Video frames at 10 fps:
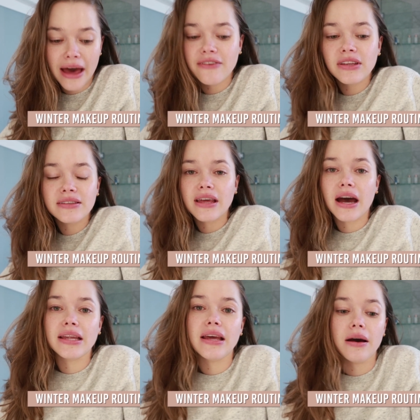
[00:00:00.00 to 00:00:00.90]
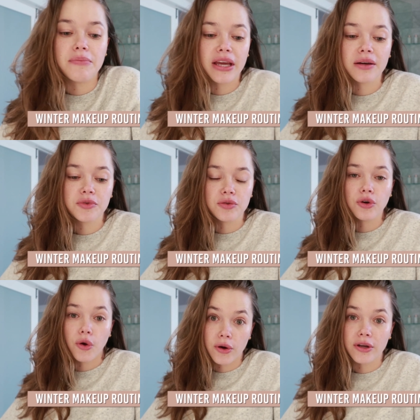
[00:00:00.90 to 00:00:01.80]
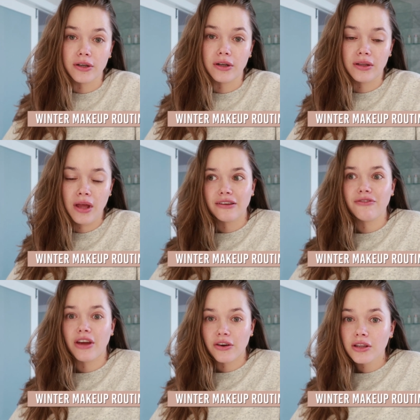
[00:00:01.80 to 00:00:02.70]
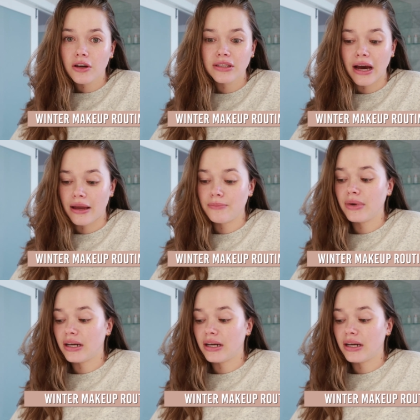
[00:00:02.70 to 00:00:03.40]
I haven't done a makeup tutorial in a very long time,